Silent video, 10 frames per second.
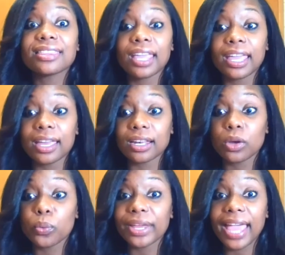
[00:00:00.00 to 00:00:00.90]

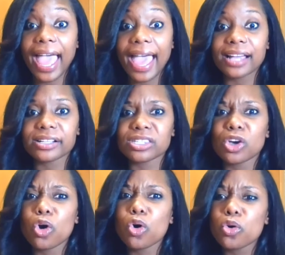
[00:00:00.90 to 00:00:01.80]
Then we ask,
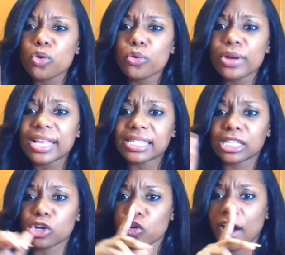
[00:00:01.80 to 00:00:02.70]
who is
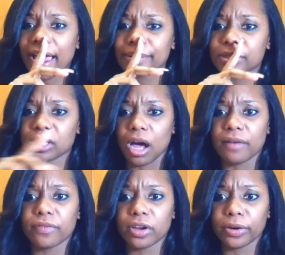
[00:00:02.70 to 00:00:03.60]
the crime
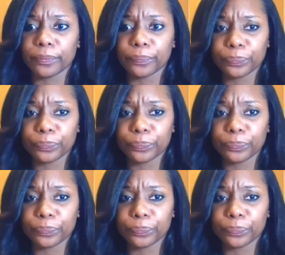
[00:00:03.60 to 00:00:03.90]
solver?